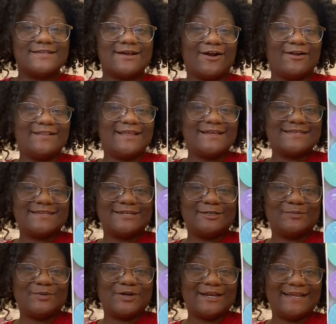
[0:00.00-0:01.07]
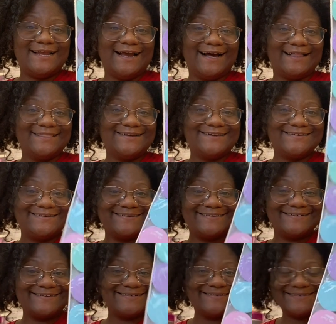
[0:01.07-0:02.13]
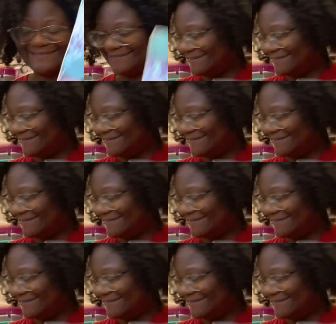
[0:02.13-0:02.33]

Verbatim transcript: Aren't they such pretty colors?